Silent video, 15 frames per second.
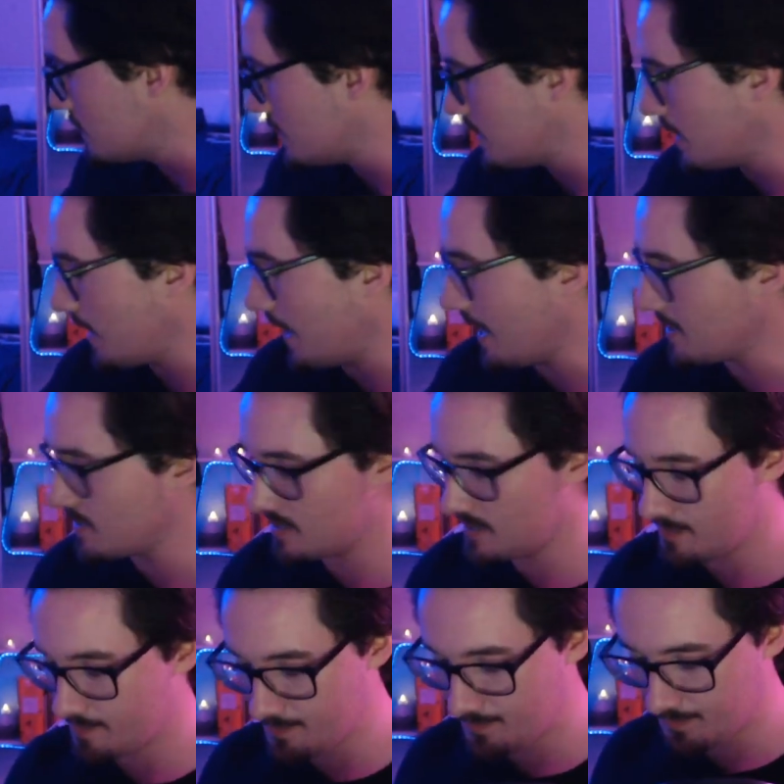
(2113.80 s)
Let's.
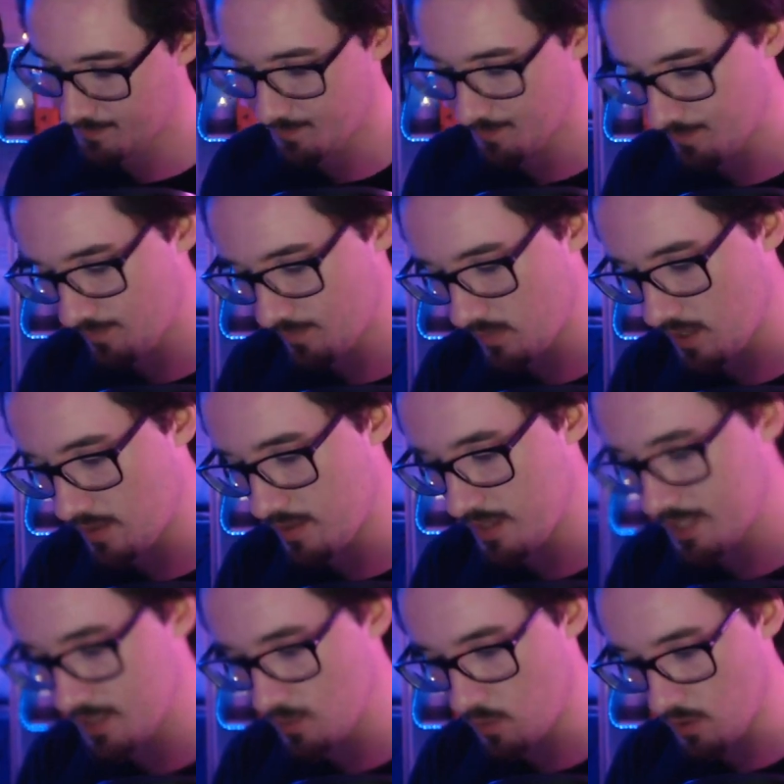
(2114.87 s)

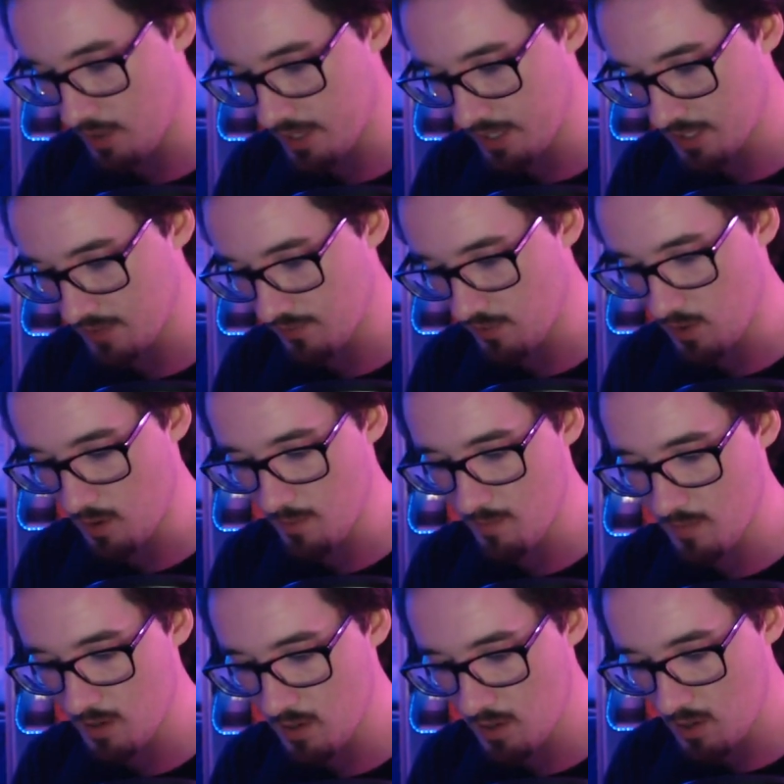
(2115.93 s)
This one is
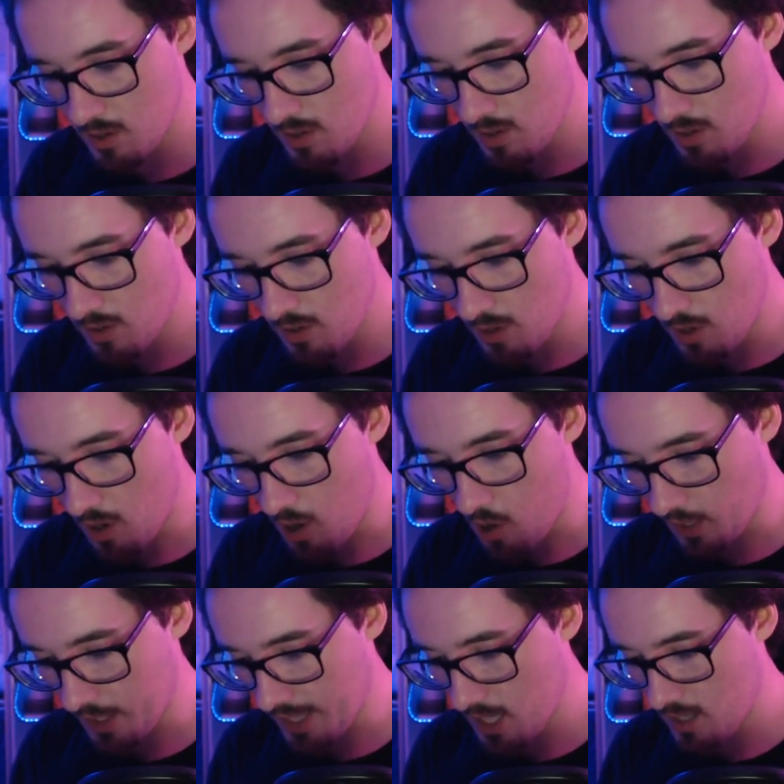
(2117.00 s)
from
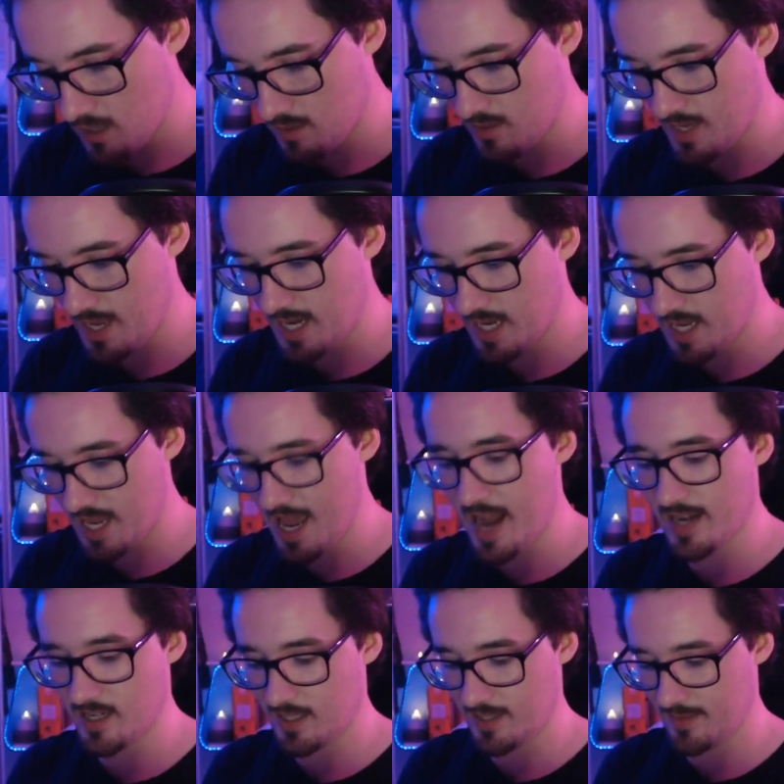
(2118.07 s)
Ollie in
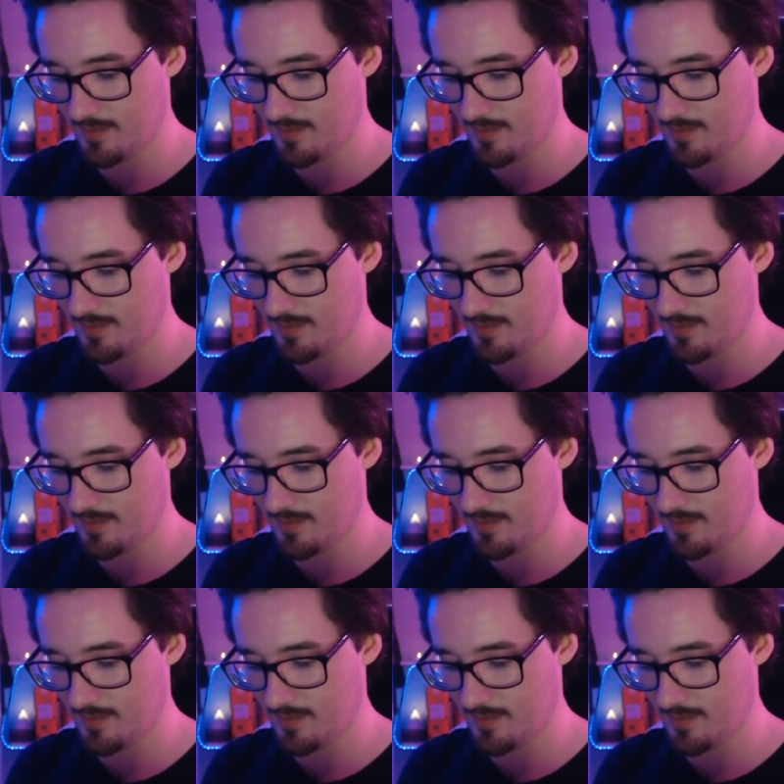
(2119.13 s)
Kent.